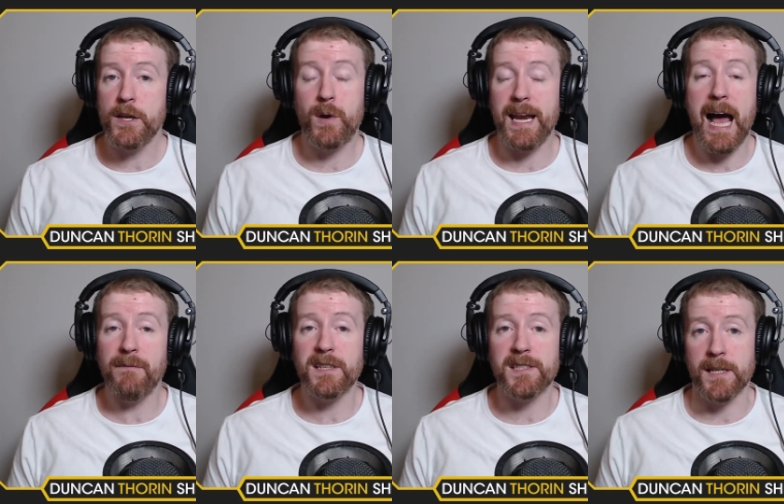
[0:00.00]
you can
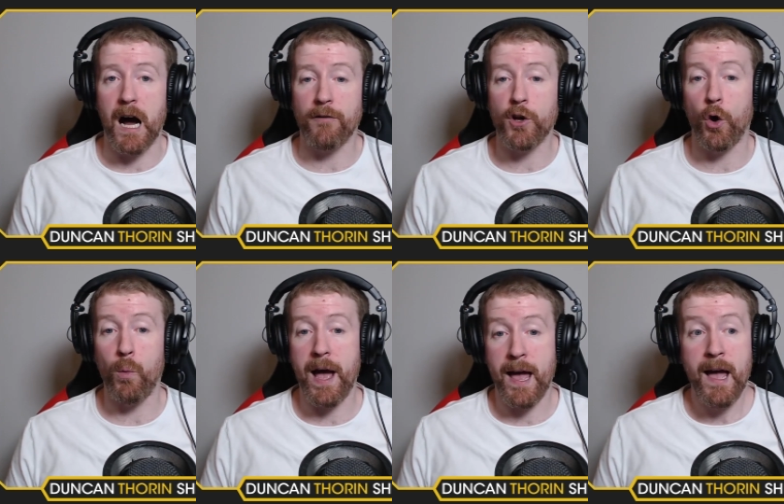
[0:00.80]
have a scenario
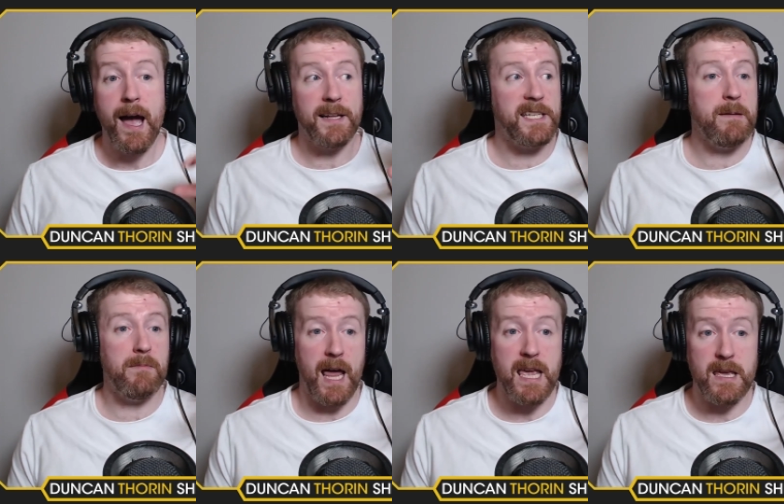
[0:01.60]
where a team
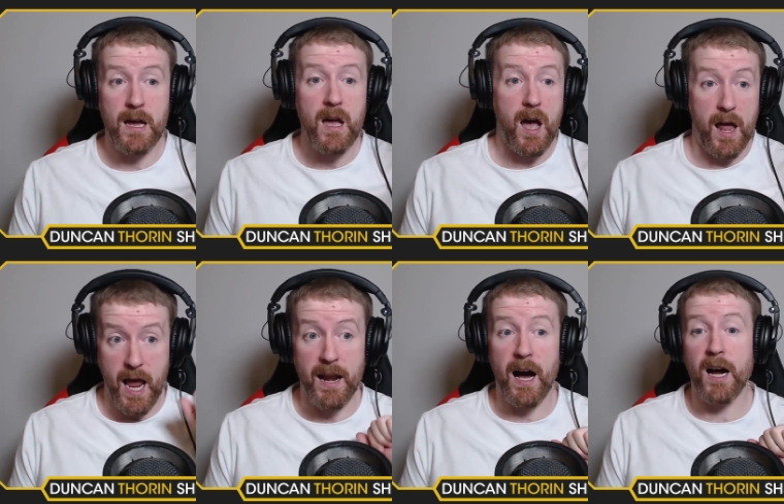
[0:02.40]
like an
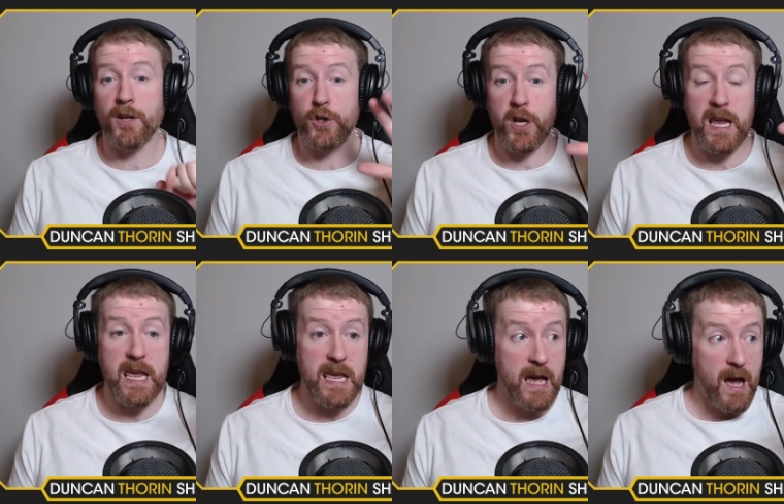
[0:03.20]

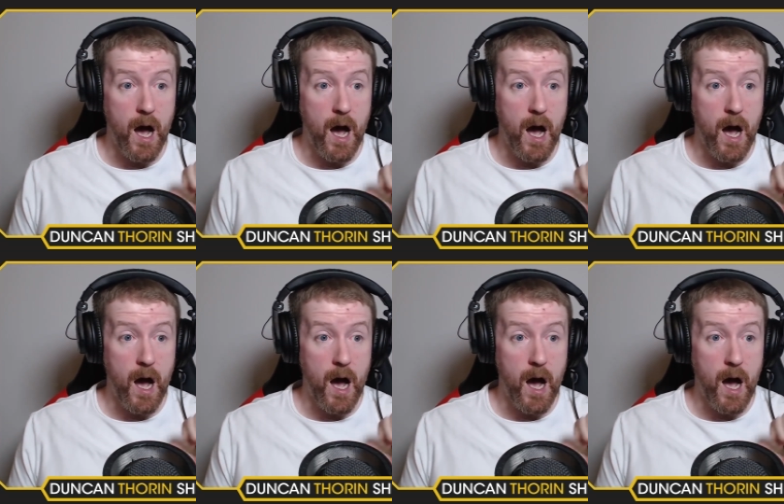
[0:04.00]
NRG,